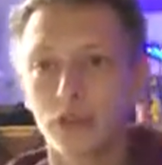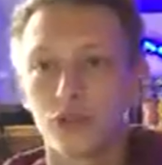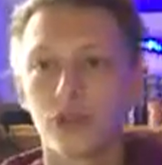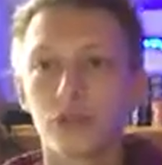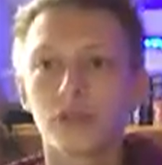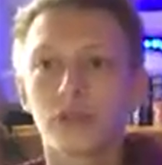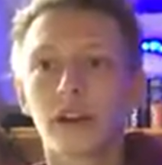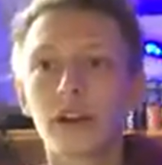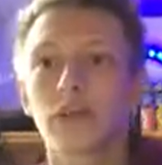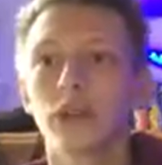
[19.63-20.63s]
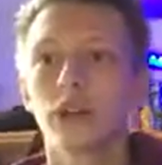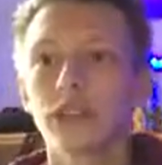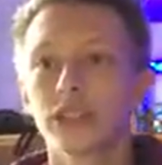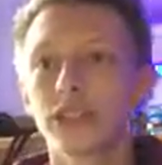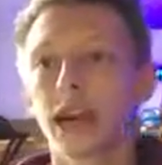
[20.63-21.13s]
Choosing effective
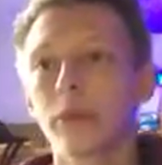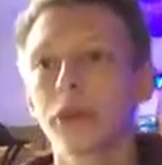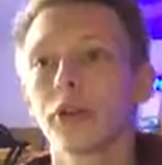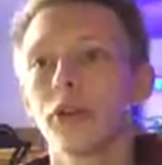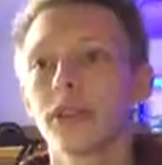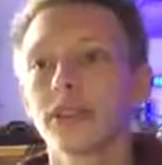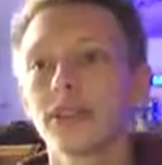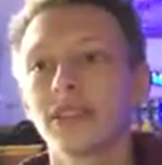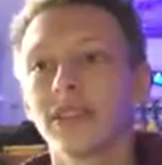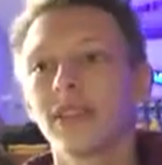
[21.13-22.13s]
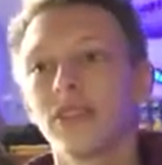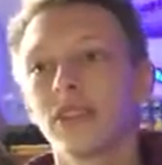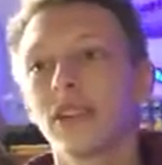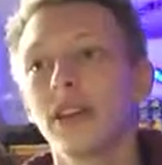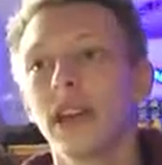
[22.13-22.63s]
words can capture your audience's
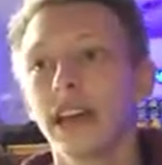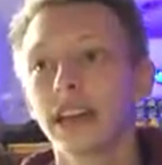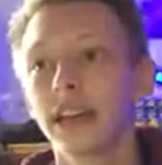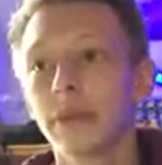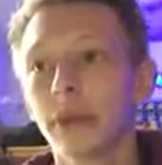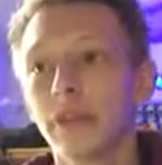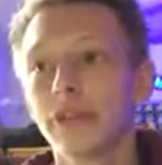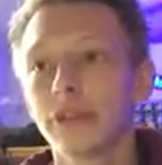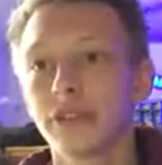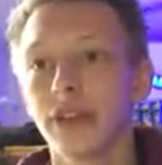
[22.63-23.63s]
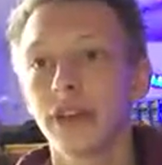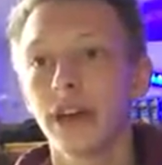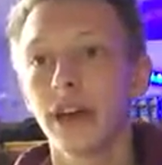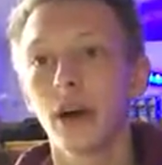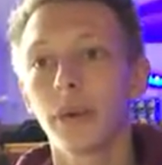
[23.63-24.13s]
attention and keep them interested
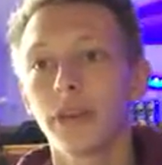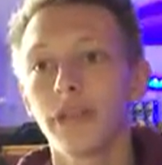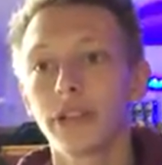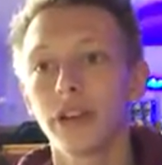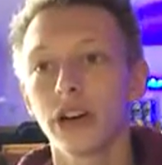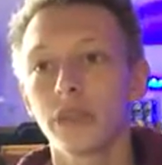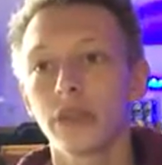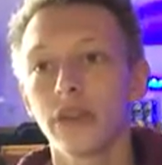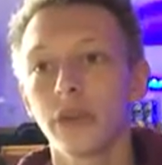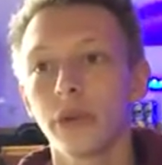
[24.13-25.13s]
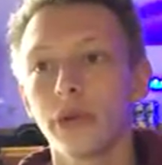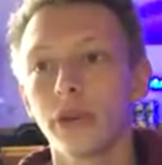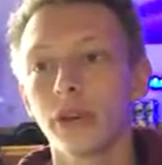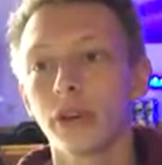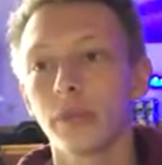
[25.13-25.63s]
and help them visualize whatever you are
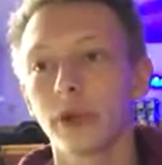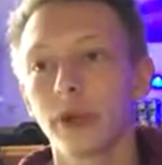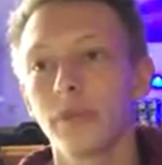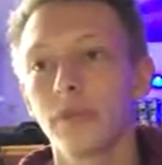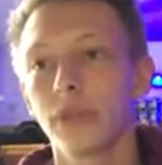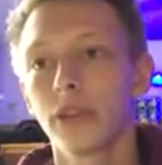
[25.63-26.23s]
talking about.